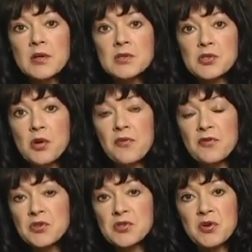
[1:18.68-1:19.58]
So if
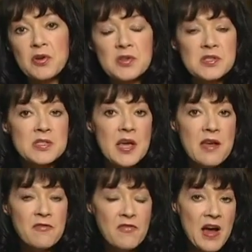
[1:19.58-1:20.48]
you took,
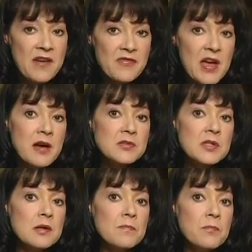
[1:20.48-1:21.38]
say,
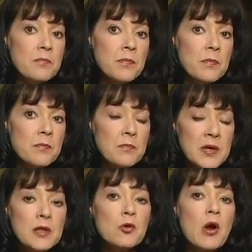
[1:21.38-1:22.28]
5,000
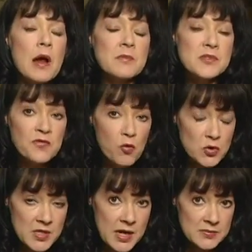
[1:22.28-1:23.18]
milligrams 4
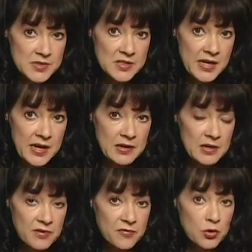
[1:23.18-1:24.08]
times a day,
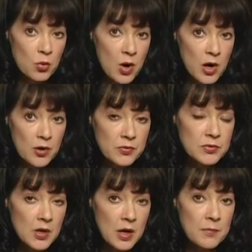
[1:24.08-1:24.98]
if you are
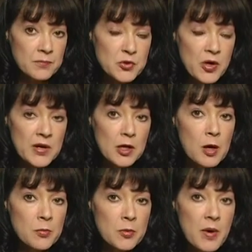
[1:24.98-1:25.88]
trying to
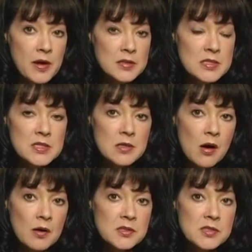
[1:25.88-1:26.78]
help your body
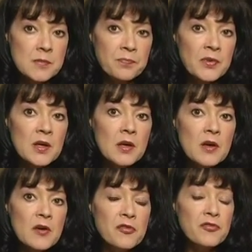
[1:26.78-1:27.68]
detox.
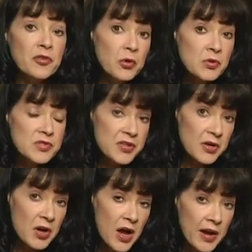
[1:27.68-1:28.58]
Foods that
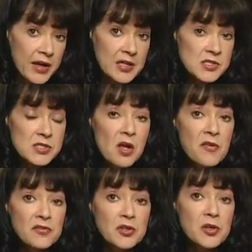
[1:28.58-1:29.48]
are high in
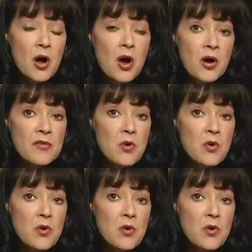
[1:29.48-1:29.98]
sulfur are, of